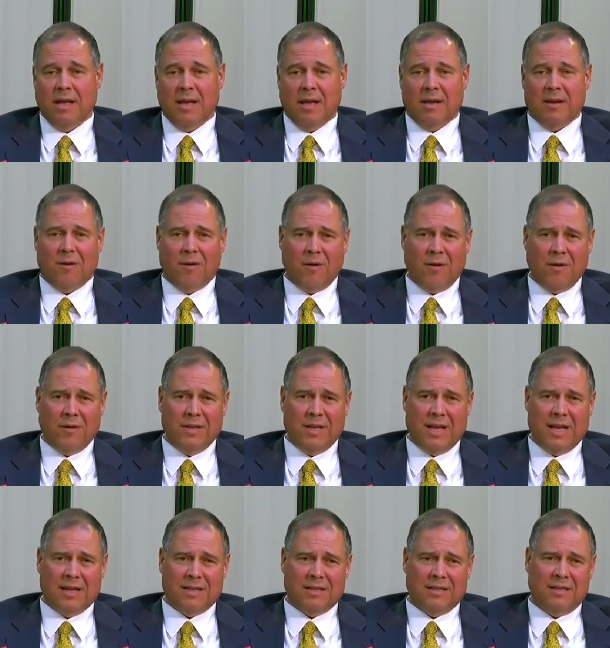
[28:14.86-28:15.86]
and all
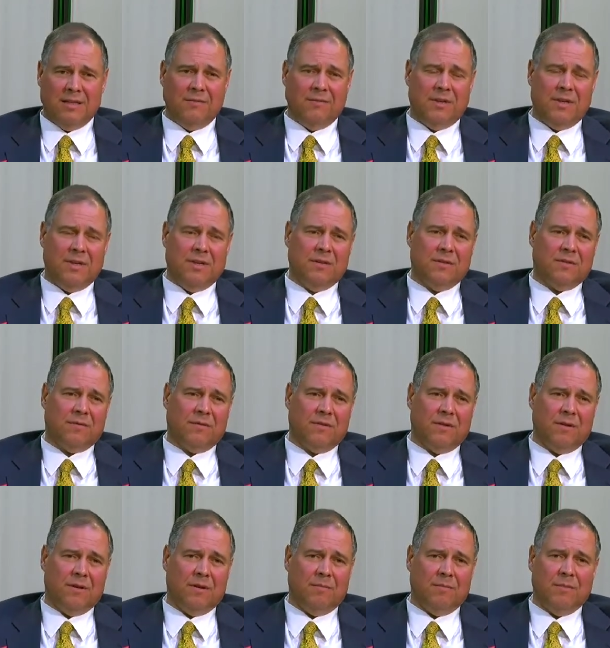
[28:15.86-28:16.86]
the activities its from
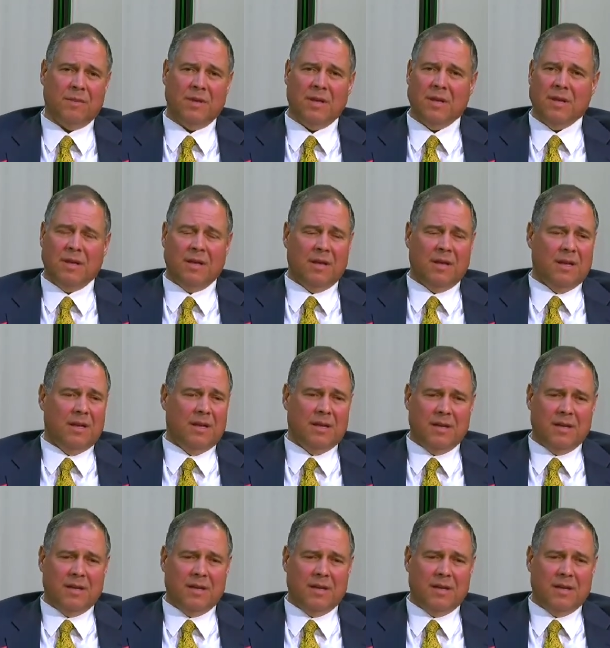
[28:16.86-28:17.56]
so much happening.